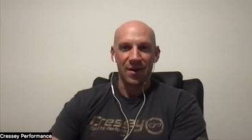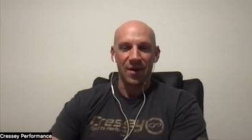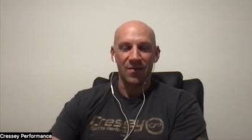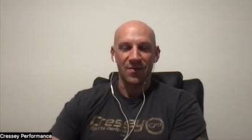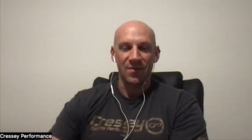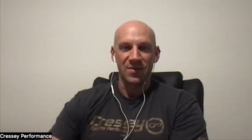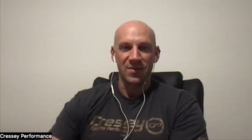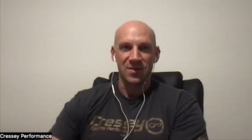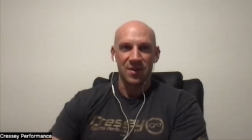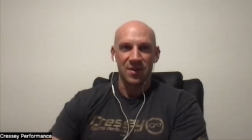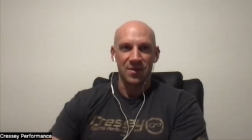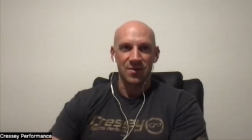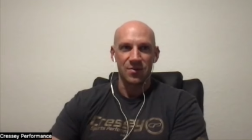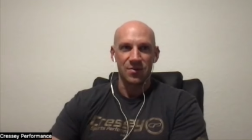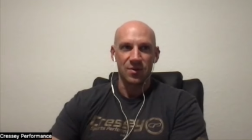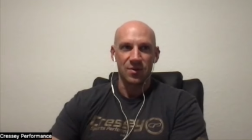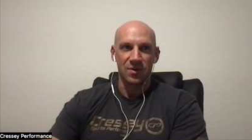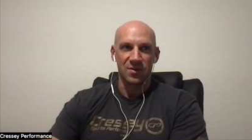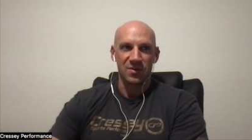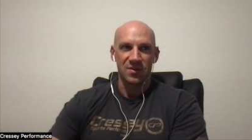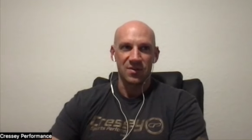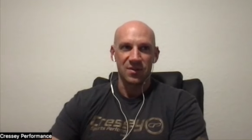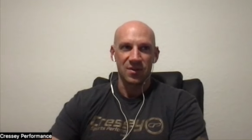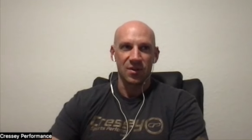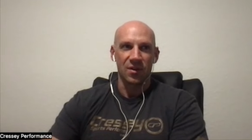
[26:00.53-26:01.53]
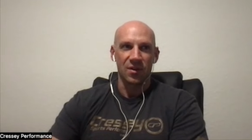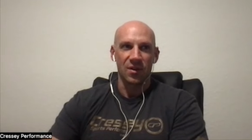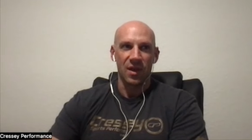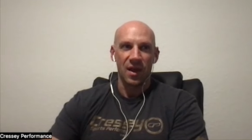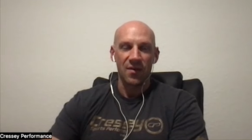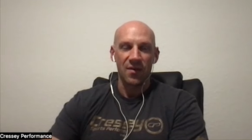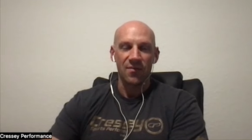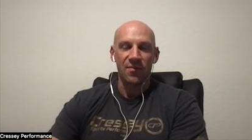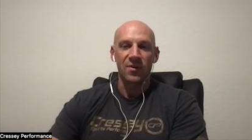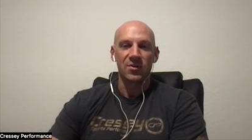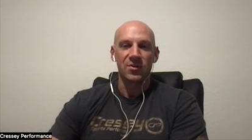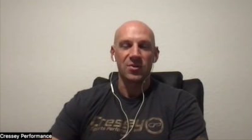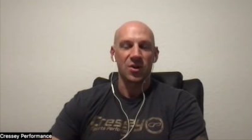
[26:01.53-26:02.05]
all of a sudden you can still
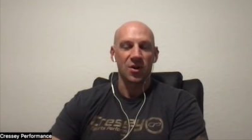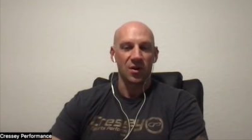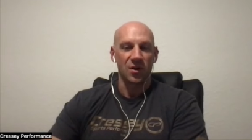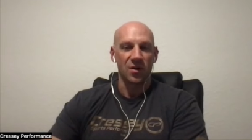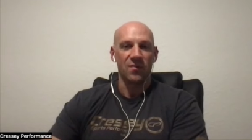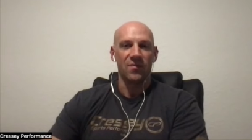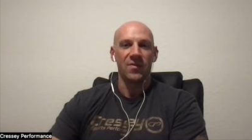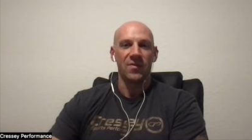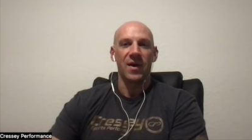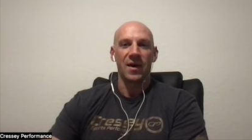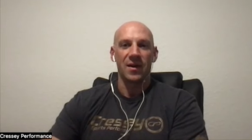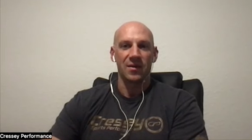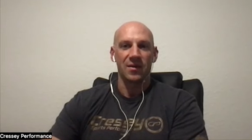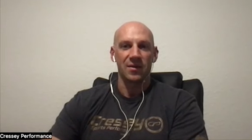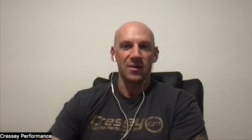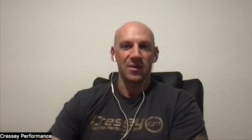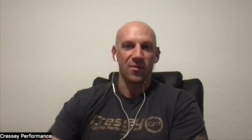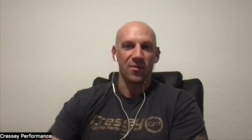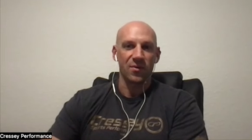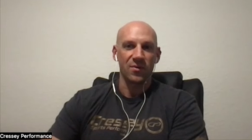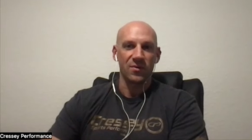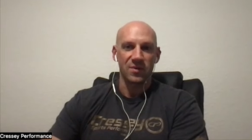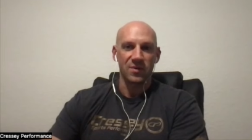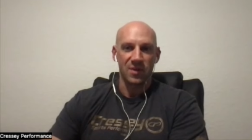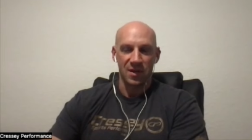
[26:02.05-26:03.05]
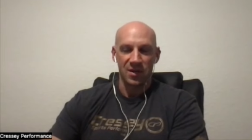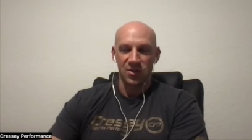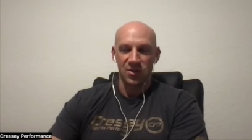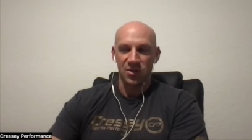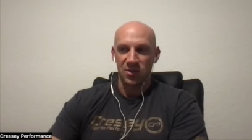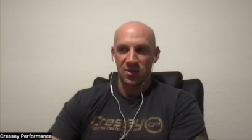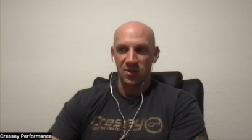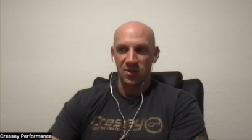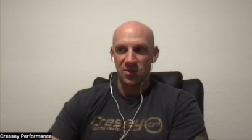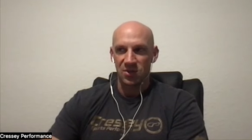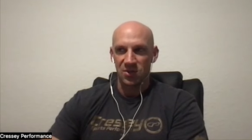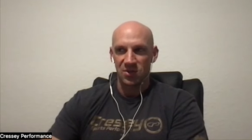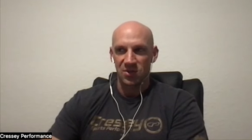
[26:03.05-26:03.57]
leverage all of that elite
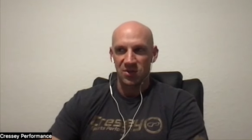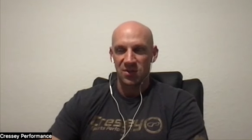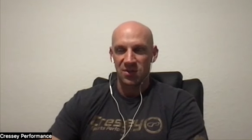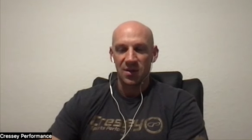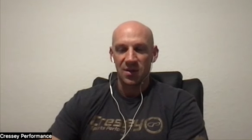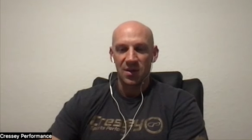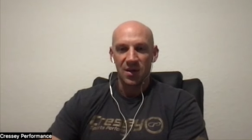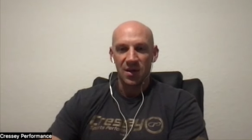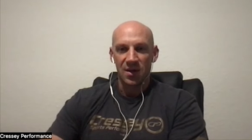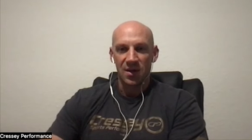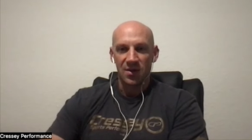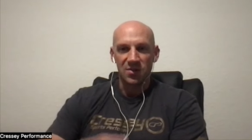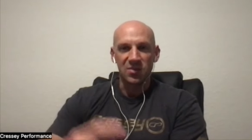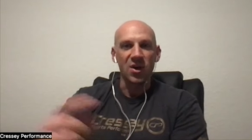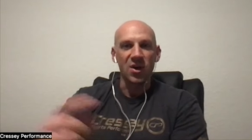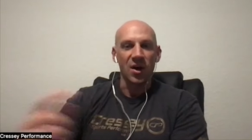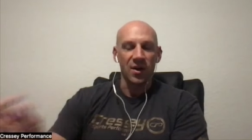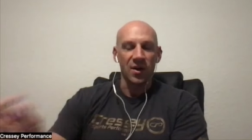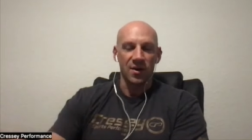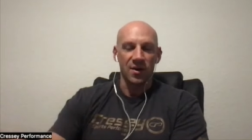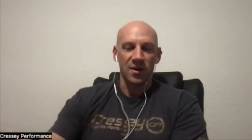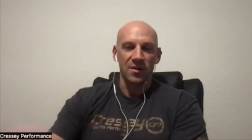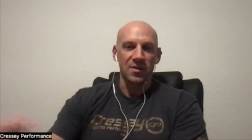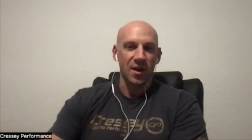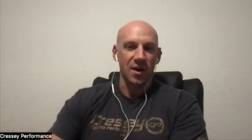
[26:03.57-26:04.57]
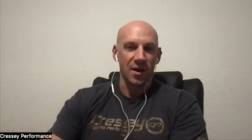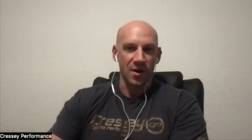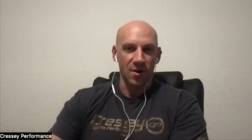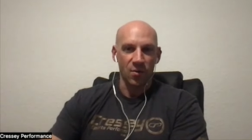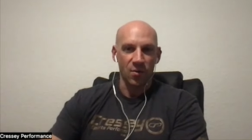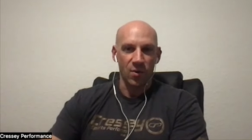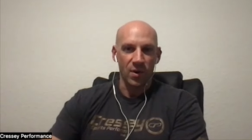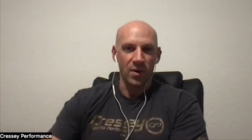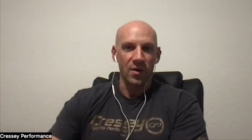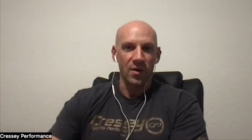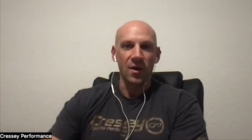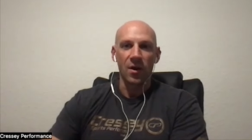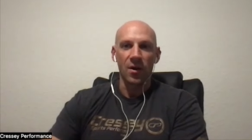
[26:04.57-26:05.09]
rotations just done in a tighter
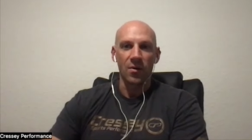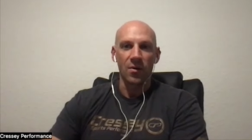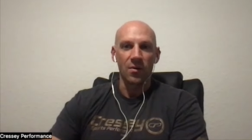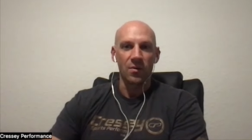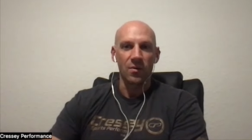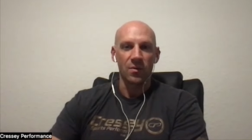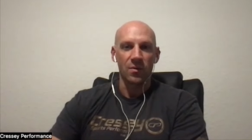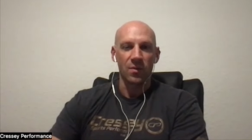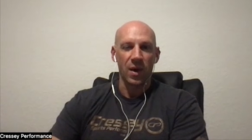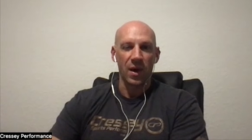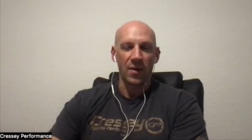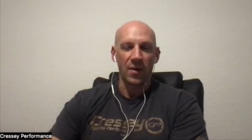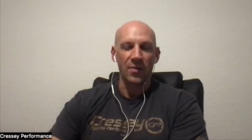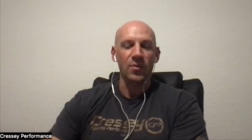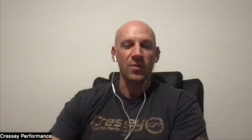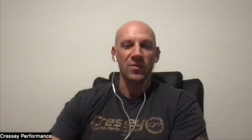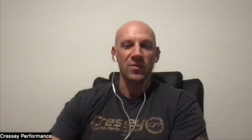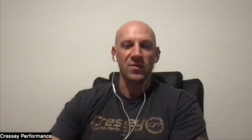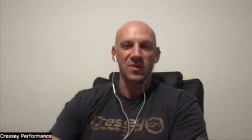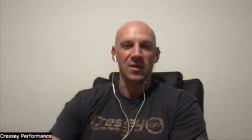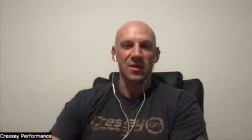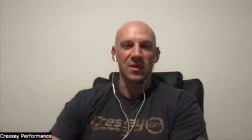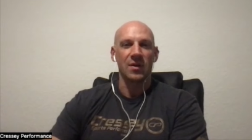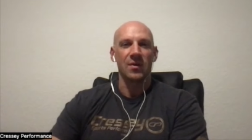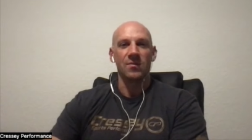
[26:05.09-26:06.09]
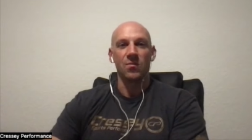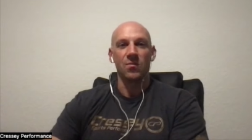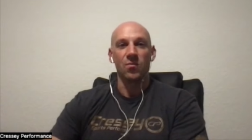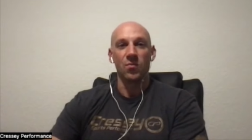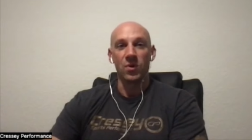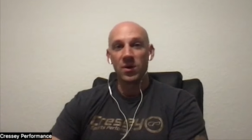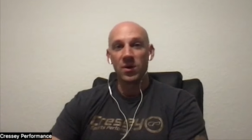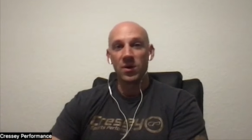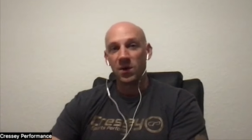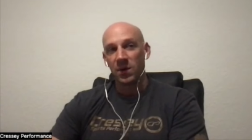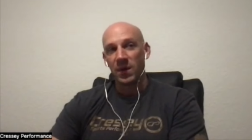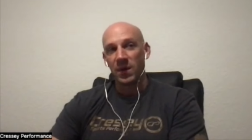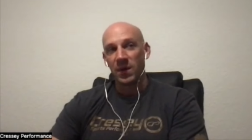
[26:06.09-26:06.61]
window i think we've seen a
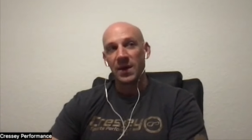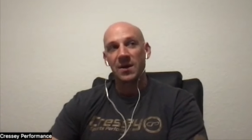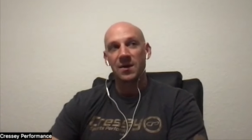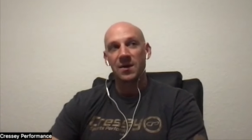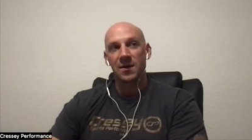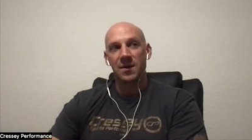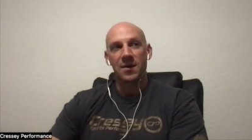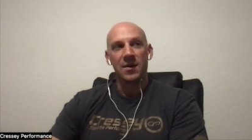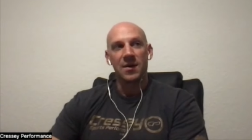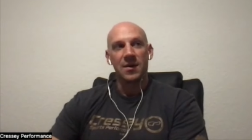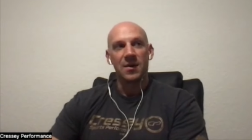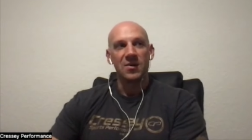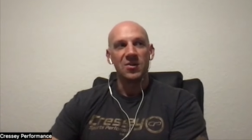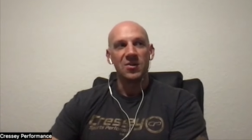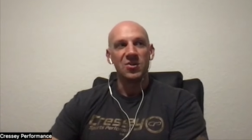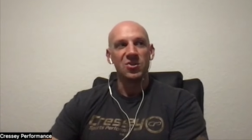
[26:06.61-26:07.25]
real like yeah.